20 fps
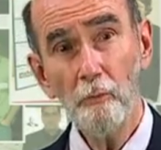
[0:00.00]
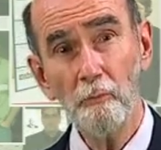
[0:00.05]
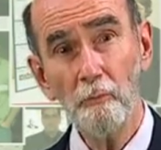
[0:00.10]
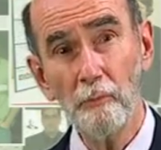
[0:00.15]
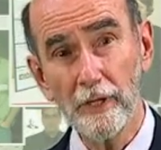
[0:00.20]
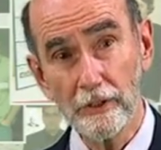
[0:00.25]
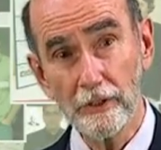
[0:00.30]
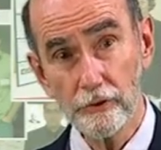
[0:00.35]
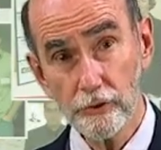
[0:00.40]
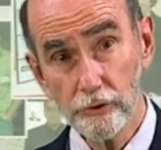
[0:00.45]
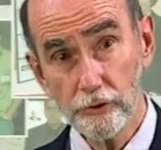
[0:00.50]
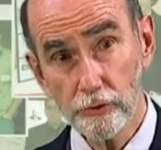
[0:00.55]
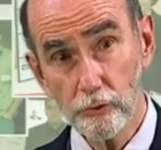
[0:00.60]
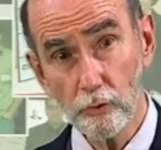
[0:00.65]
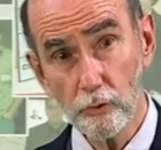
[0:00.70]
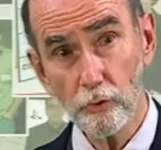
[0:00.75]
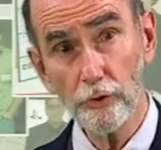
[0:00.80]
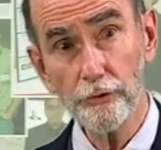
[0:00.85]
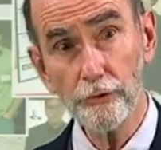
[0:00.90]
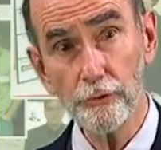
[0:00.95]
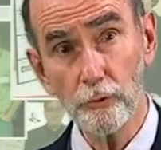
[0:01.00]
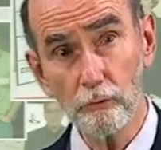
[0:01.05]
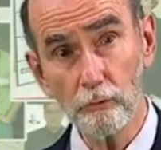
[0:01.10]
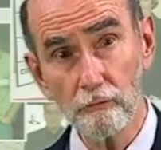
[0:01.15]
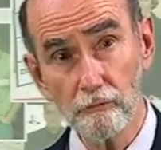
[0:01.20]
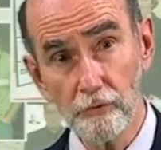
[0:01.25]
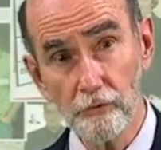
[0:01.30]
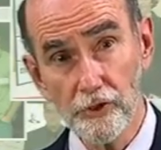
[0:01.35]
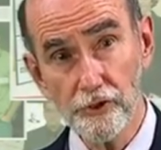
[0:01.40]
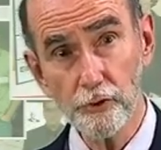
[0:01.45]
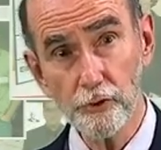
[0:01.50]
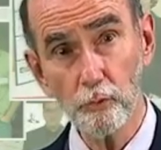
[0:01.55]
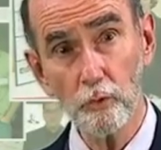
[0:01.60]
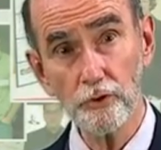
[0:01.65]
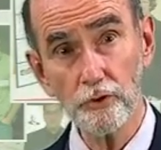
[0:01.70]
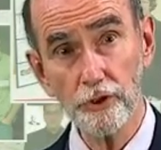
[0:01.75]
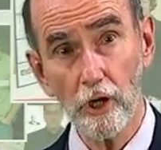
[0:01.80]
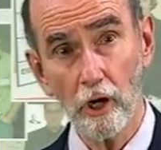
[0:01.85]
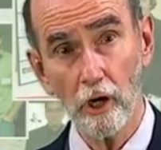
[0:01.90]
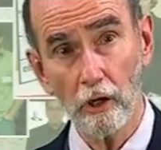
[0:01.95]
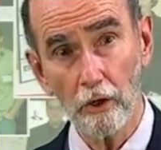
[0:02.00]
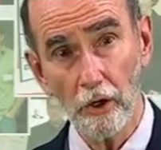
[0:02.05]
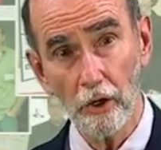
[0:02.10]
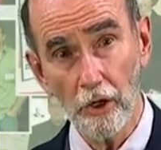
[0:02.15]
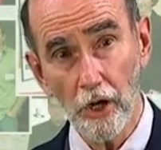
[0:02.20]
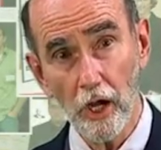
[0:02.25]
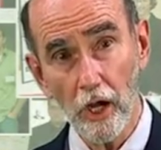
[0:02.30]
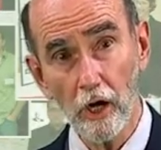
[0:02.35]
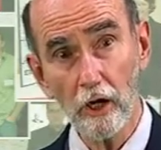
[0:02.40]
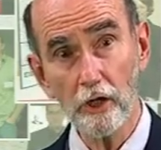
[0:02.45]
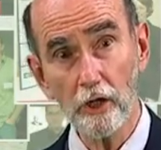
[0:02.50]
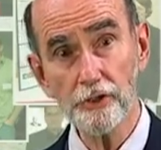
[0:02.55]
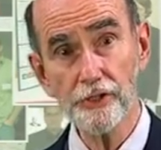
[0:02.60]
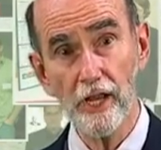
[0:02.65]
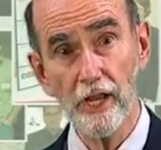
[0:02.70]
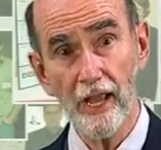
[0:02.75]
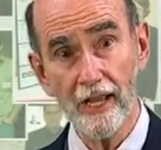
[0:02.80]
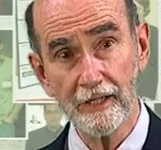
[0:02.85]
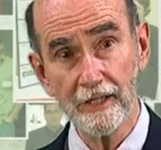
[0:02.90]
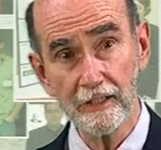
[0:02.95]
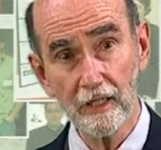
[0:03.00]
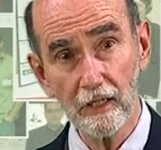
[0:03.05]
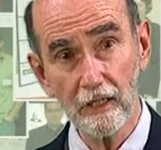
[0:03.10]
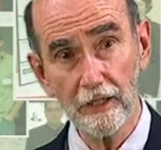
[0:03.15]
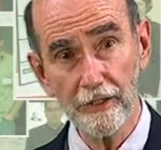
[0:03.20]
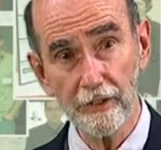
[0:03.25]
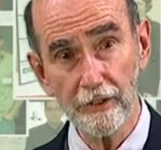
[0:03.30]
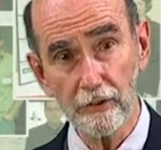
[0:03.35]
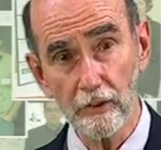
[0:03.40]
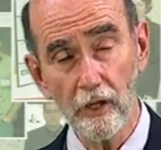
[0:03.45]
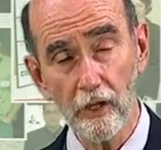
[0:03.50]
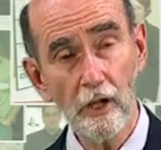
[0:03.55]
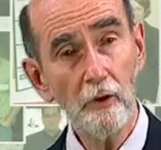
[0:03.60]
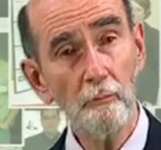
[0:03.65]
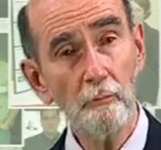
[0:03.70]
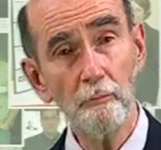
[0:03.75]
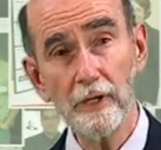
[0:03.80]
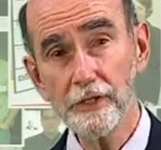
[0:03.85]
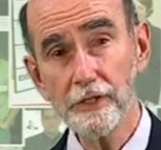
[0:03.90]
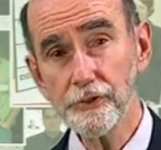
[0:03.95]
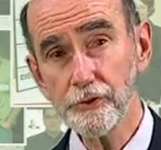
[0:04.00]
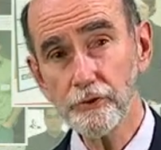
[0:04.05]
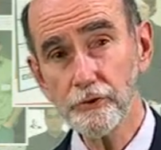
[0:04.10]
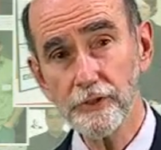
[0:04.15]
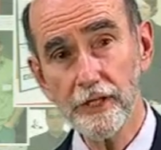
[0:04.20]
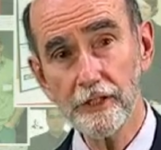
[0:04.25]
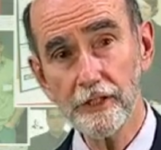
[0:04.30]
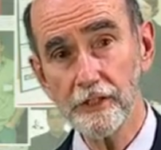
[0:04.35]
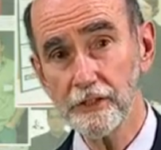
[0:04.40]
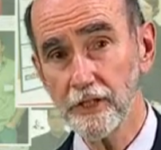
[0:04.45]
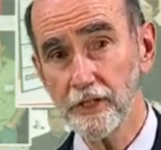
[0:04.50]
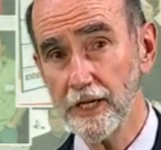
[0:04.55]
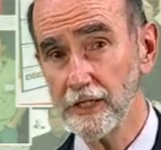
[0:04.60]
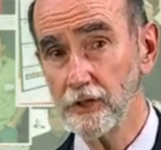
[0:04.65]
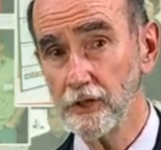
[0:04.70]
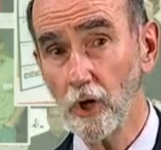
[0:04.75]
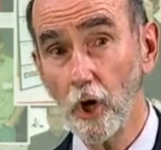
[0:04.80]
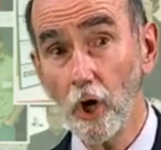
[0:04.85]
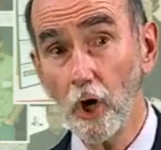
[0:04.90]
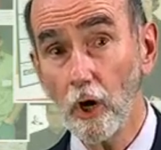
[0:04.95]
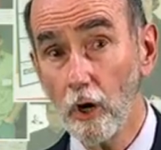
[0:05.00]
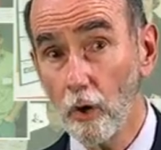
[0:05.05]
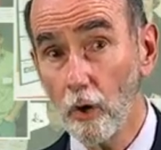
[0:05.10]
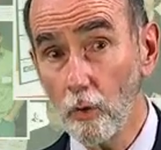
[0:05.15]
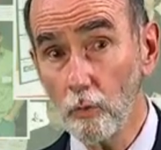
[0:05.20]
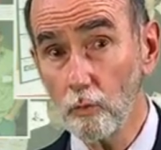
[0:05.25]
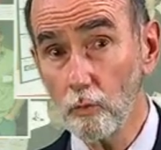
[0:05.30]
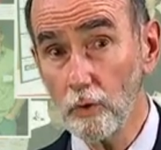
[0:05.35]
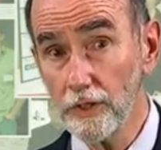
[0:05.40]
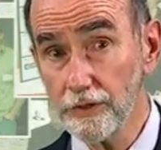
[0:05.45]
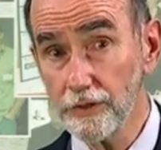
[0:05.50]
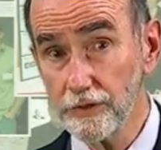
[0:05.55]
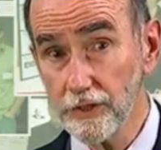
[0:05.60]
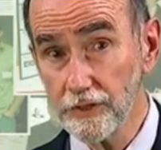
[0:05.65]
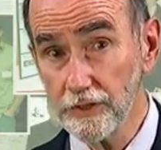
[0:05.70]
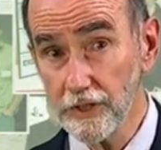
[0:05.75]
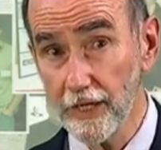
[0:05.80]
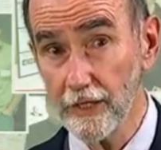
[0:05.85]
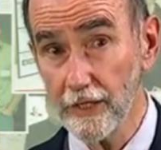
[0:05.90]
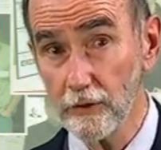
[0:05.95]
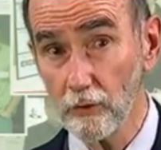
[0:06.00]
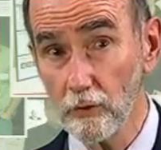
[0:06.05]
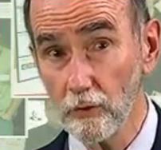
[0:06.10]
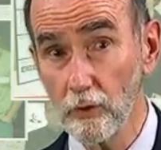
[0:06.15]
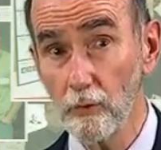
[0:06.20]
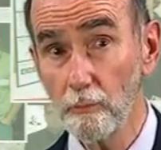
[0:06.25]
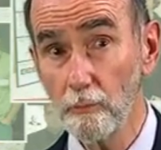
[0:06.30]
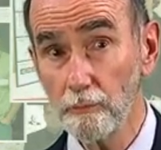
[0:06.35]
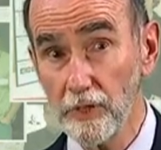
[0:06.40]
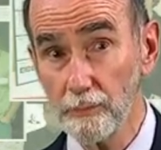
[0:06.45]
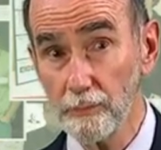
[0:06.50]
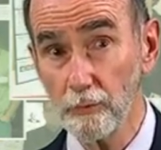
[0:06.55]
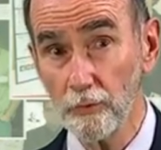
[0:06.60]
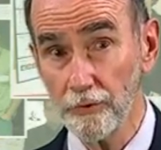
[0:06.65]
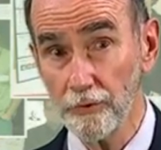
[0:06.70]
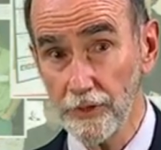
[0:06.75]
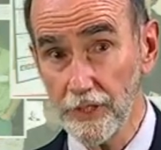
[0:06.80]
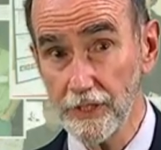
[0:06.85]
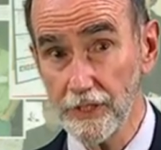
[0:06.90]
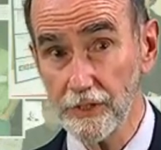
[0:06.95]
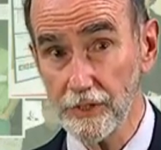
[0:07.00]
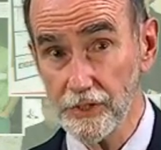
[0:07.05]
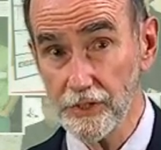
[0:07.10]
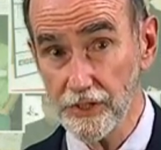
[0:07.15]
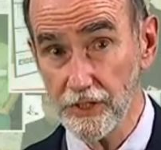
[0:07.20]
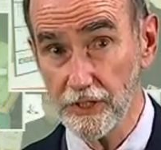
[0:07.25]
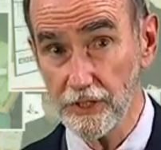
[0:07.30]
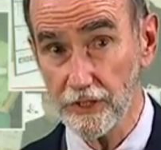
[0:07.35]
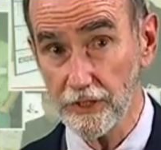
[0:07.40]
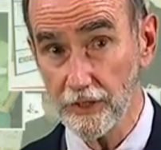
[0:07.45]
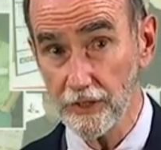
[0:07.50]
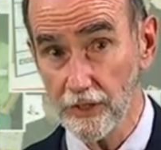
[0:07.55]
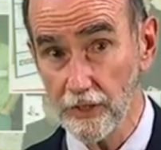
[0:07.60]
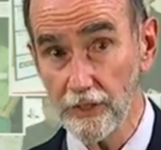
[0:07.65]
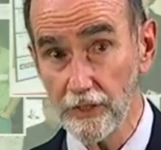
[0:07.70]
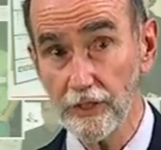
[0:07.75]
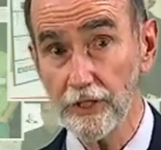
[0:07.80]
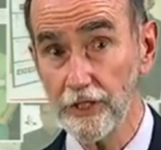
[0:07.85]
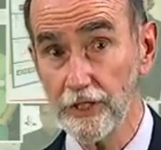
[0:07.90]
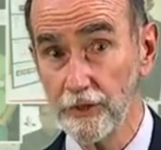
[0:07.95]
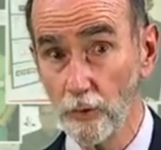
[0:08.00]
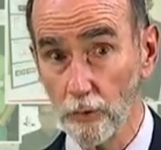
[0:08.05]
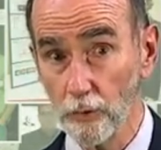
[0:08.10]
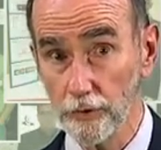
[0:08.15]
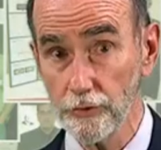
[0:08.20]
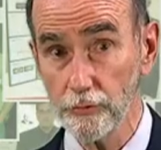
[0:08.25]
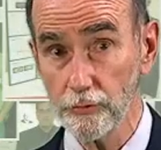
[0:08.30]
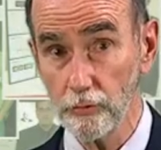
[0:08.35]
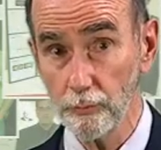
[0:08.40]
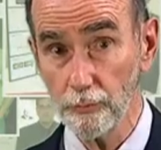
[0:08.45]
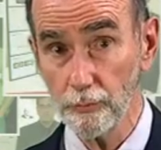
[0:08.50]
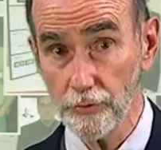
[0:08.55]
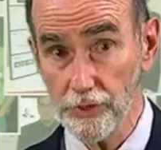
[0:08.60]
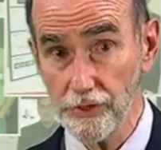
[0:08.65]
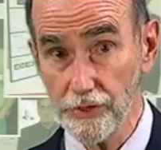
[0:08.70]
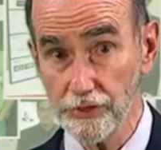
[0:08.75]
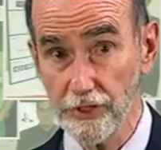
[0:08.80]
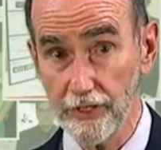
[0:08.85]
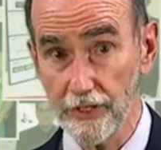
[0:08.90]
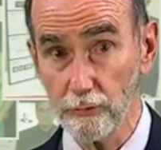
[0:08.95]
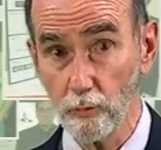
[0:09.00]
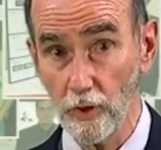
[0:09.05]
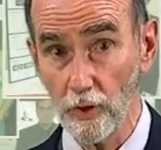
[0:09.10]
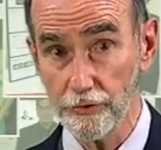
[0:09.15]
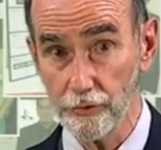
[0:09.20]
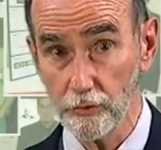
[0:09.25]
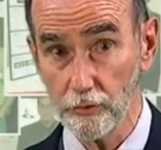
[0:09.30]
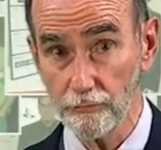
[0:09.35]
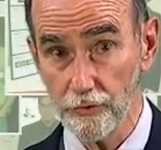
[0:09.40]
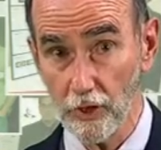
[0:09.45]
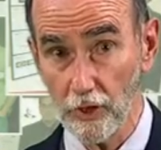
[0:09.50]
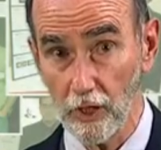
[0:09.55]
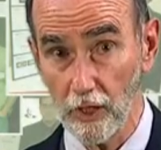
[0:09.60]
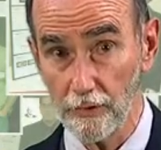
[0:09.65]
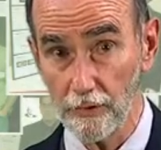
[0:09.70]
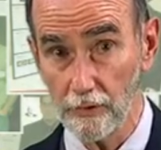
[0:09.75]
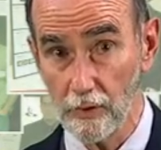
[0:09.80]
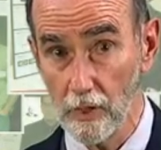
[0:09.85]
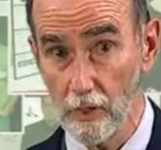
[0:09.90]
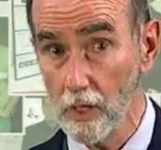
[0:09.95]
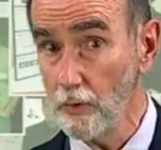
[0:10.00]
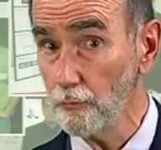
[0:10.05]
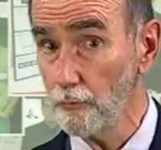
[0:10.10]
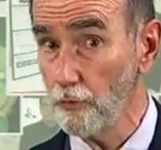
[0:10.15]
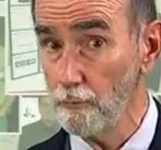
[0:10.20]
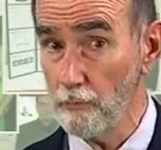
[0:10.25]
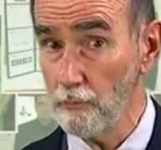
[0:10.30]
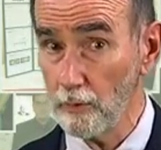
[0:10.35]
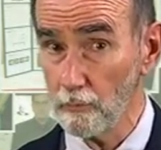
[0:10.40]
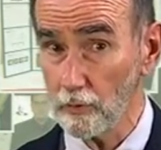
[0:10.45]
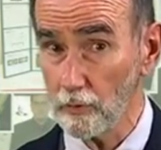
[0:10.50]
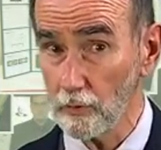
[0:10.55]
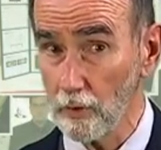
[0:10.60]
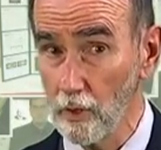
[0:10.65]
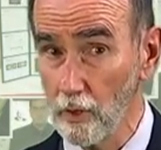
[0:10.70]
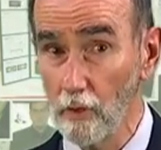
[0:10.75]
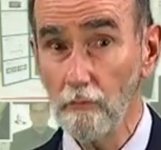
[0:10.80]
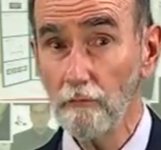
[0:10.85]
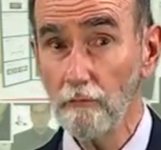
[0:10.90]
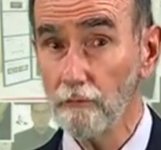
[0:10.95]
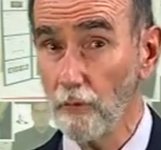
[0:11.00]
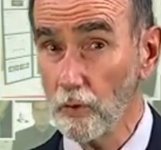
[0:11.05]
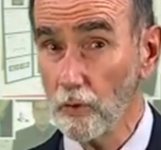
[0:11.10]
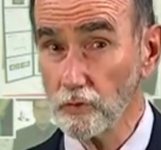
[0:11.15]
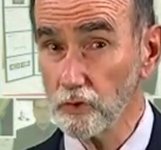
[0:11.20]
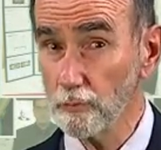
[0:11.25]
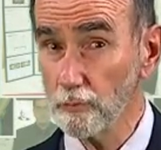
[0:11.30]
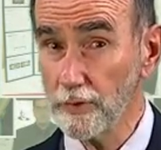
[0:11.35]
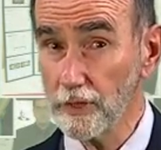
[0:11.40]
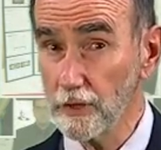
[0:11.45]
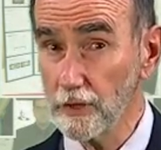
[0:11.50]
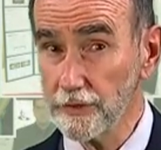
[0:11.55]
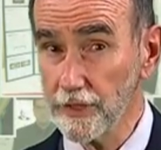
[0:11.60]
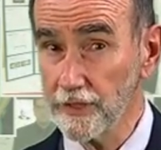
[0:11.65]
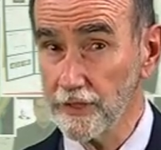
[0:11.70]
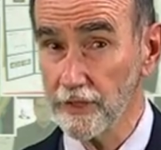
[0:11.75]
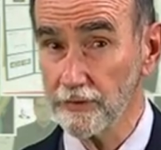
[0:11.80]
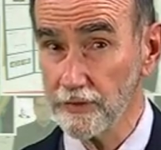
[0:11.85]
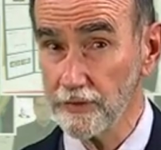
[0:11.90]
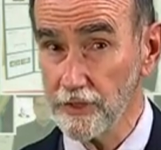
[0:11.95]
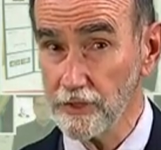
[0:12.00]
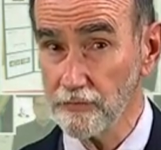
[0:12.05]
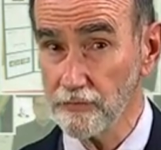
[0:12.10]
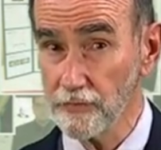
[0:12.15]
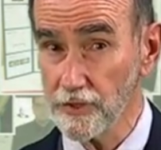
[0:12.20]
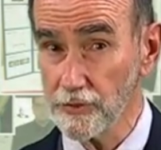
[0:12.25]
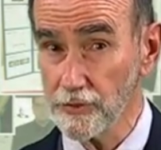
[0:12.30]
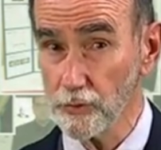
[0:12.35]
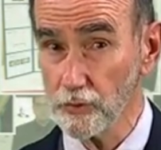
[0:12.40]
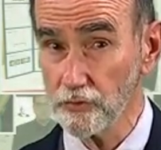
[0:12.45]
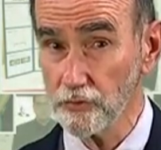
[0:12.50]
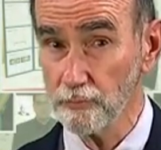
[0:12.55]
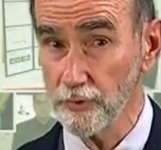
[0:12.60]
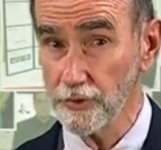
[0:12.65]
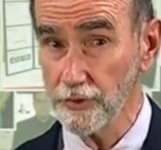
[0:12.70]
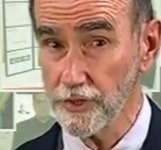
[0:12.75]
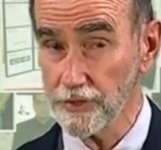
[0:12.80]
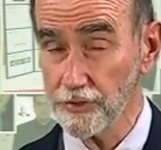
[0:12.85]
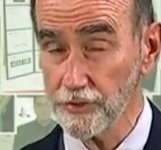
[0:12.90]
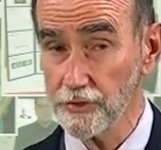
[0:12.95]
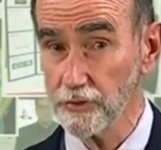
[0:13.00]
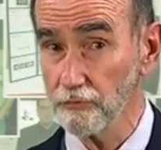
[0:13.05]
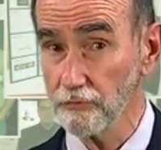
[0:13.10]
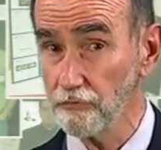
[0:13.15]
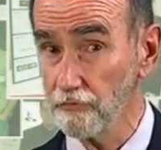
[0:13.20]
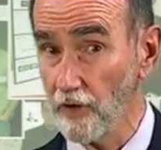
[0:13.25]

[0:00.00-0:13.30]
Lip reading: Make sure your visuals are large and clear. Make sure they contain only the detail people need to see in order to appreciate what you've done. Remember, folks will be looking at these visuals from a distance of